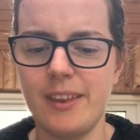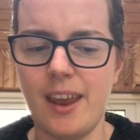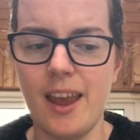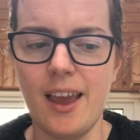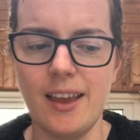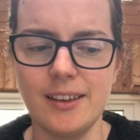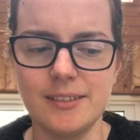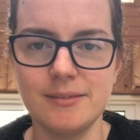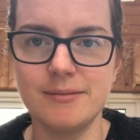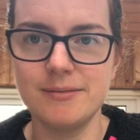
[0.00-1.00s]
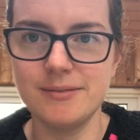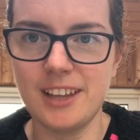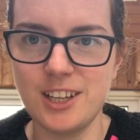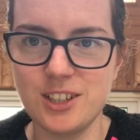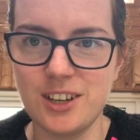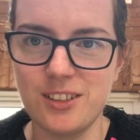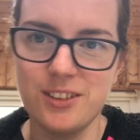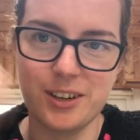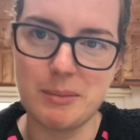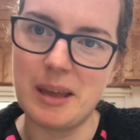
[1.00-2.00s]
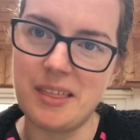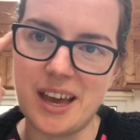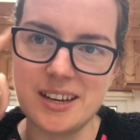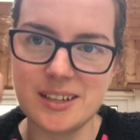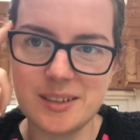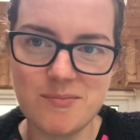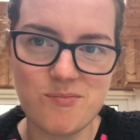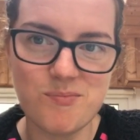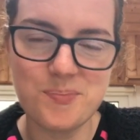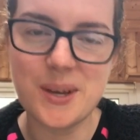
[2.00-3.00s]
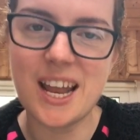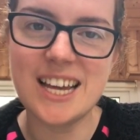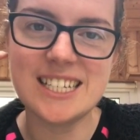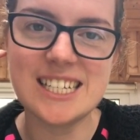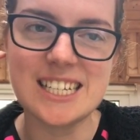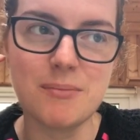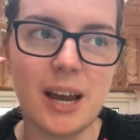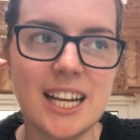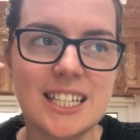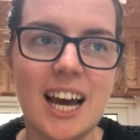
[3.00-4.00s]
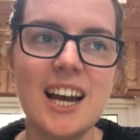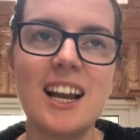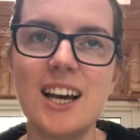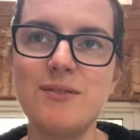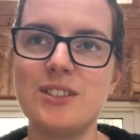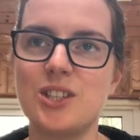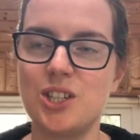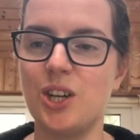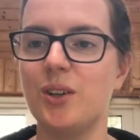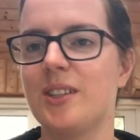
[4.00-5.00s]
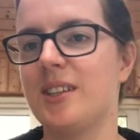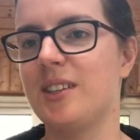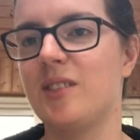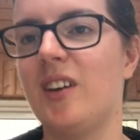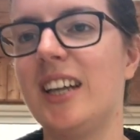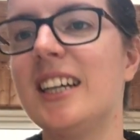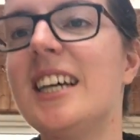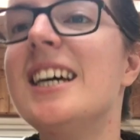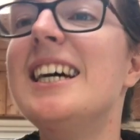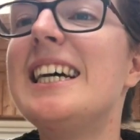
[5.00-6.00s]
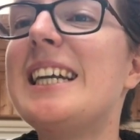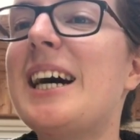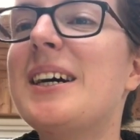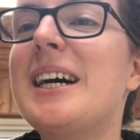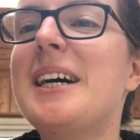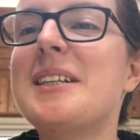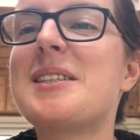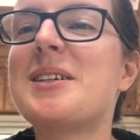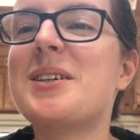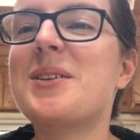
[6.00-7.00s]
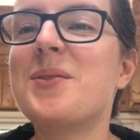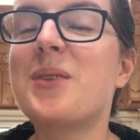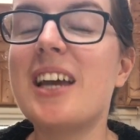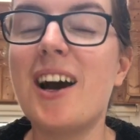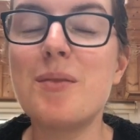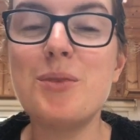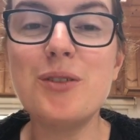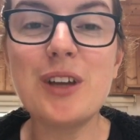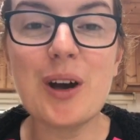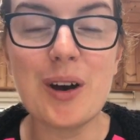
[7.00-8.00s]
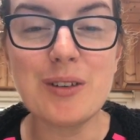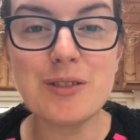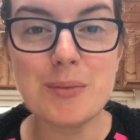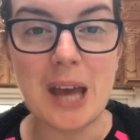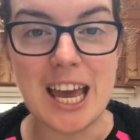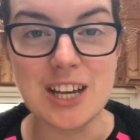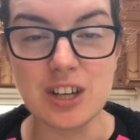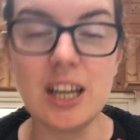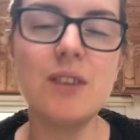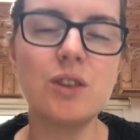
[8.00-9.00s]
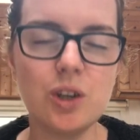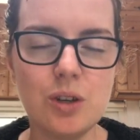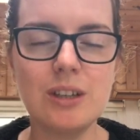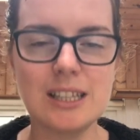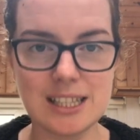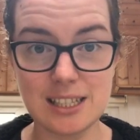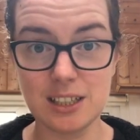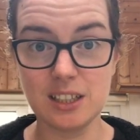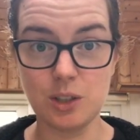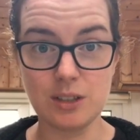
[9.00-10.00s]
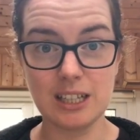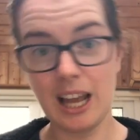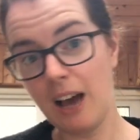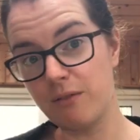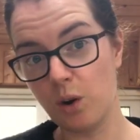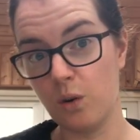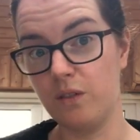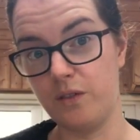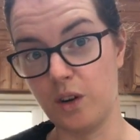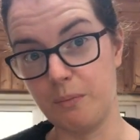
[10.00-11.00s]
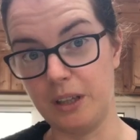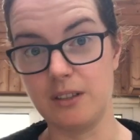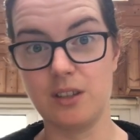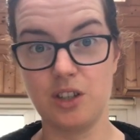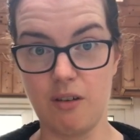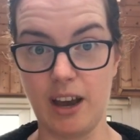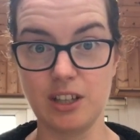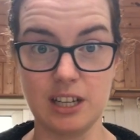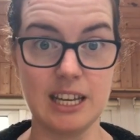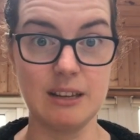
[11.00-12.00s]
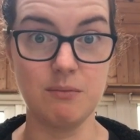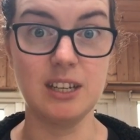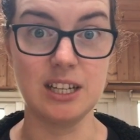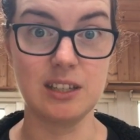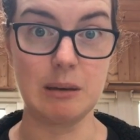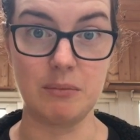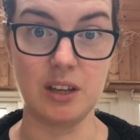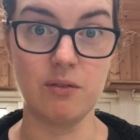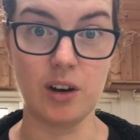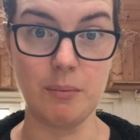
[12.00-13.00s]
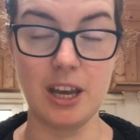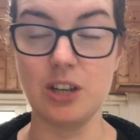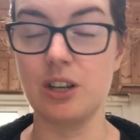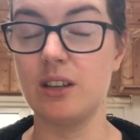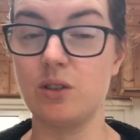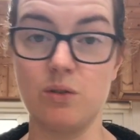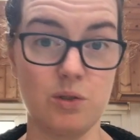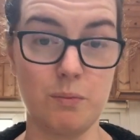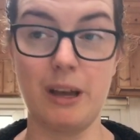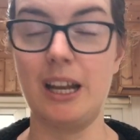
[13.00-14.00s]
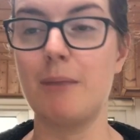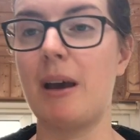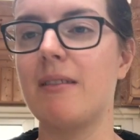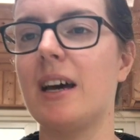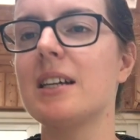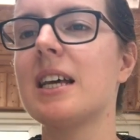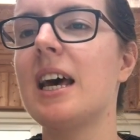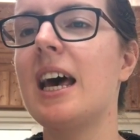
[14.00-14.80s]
Dang, I should have thought about that. But I didn't. My entire life is a joke, so it's fine. Now, so we are moving on from Asia, even though you still have the whole 4 months to actually knit something from Asia, so don't panic about that.